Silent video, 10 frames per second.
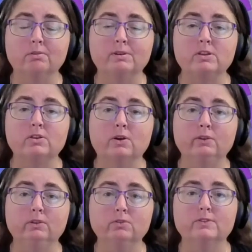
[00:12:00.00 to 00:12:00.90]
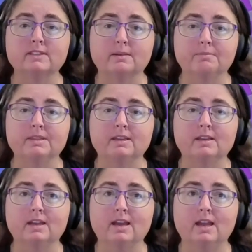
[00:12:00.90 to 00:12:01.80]
on when you go and look for
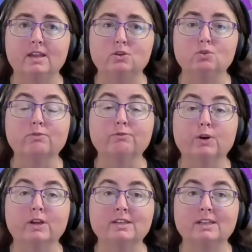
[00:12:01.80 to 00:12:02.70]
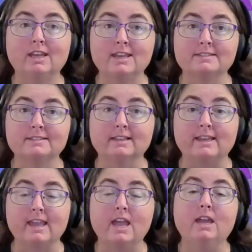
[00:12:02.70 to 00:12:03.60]
something, you can find it
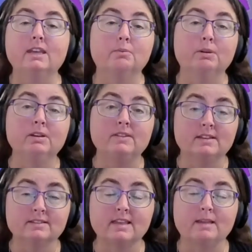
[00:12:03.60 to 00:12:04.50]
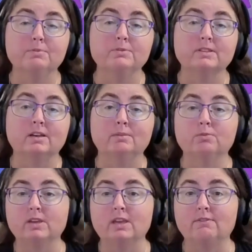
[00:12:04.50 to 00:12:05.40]
easily. Now, one of the examples I
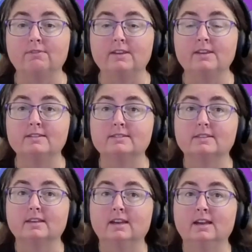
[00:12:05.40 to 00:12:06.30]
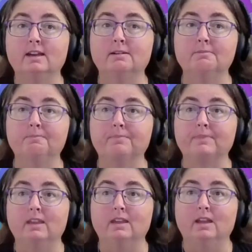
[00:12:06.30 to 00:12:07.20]
will give is I'm
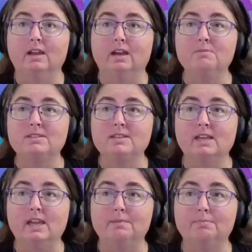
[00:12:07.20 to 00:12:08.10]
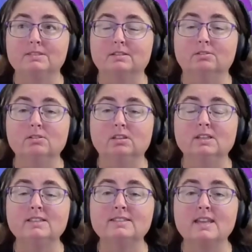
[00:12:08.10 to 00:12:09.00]
not saying it happens a lot.
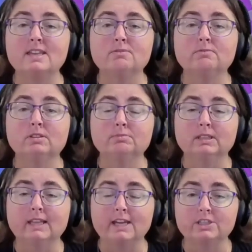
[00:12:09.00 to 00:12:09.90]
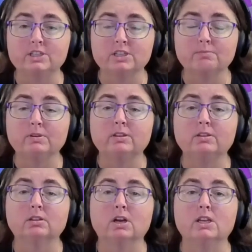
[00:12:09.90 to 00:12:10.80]
Let's say the relationship with
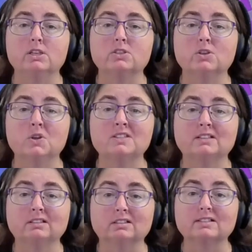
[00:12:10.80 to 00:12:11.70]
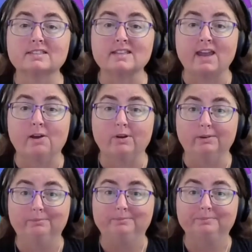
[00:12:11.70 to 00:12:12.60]
your client turns a little sour,